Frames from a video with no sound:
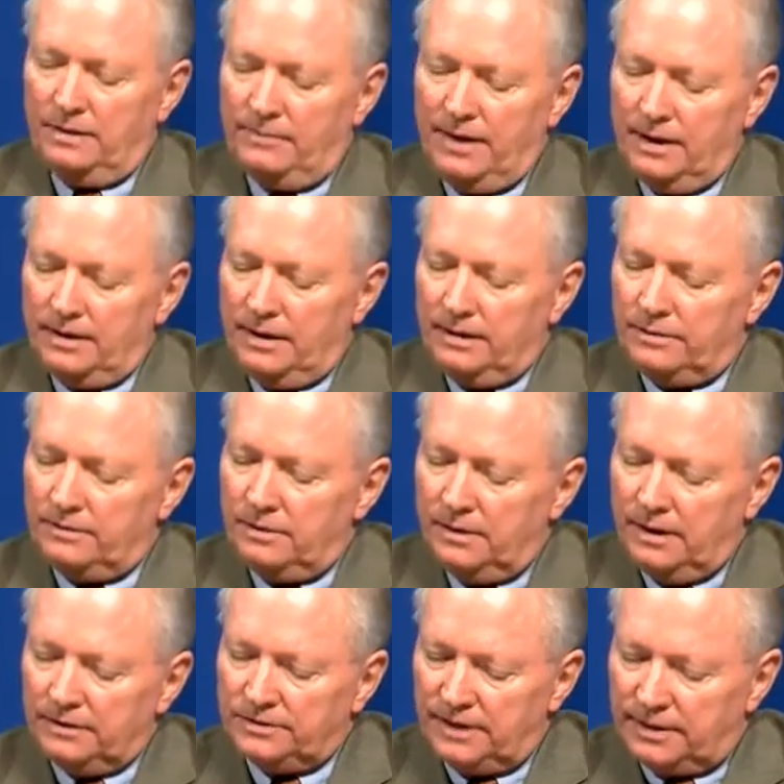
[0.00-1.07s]
amount? And
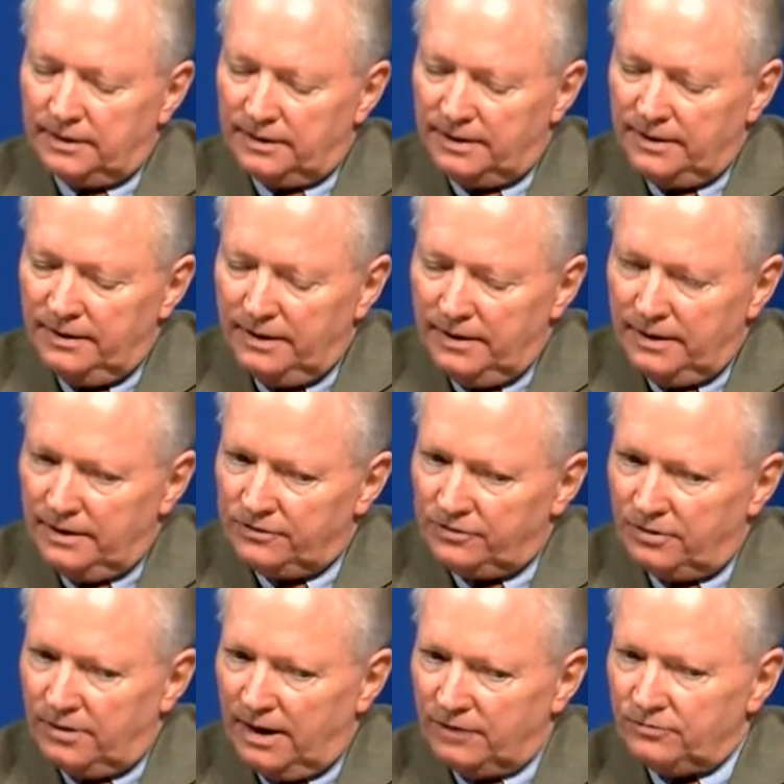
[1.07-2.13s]
secondly, is
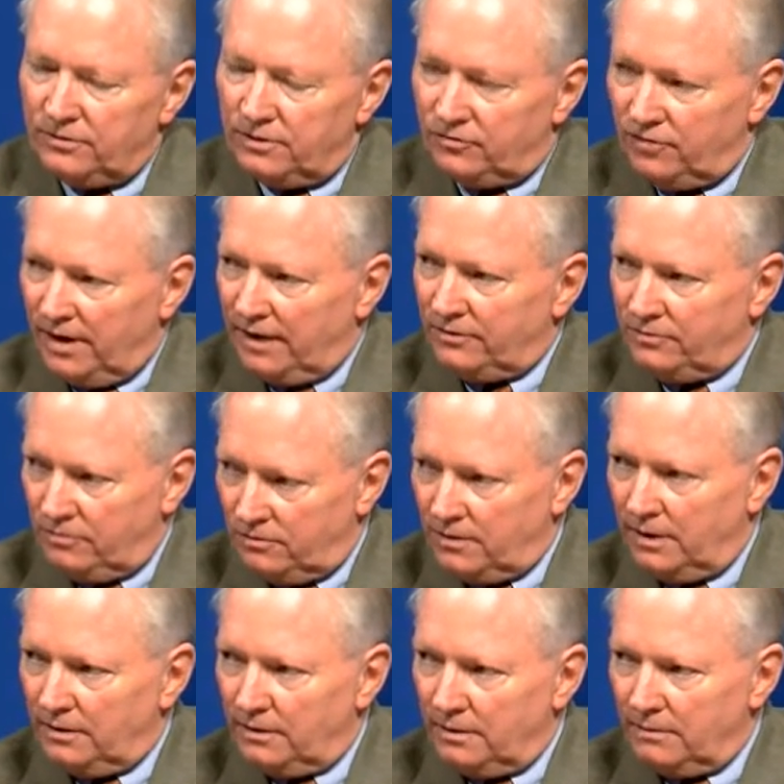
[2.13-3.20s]
there actually a chance you
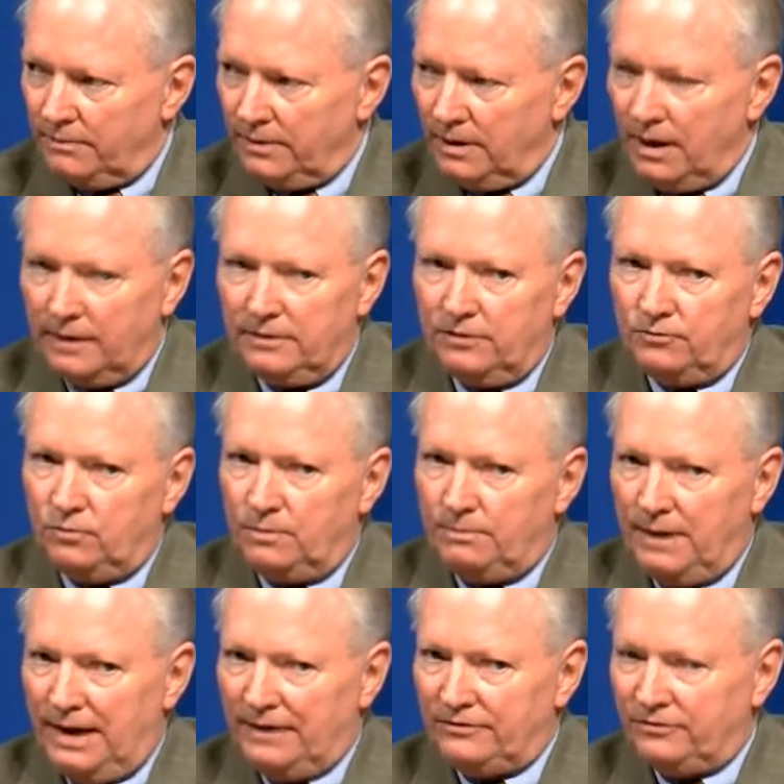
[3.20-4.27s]
think that a bill like this would
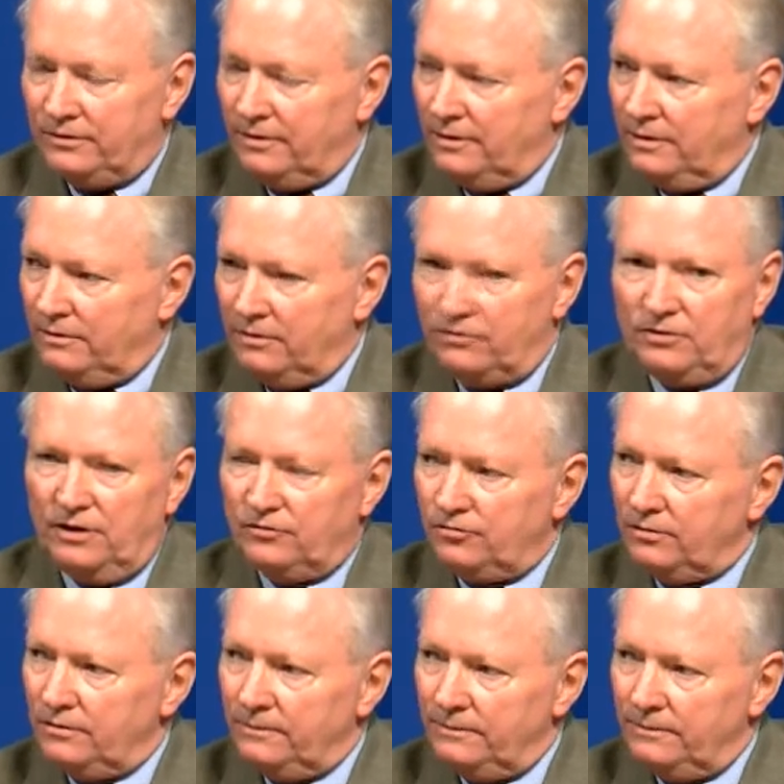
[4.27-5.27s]
pass this session?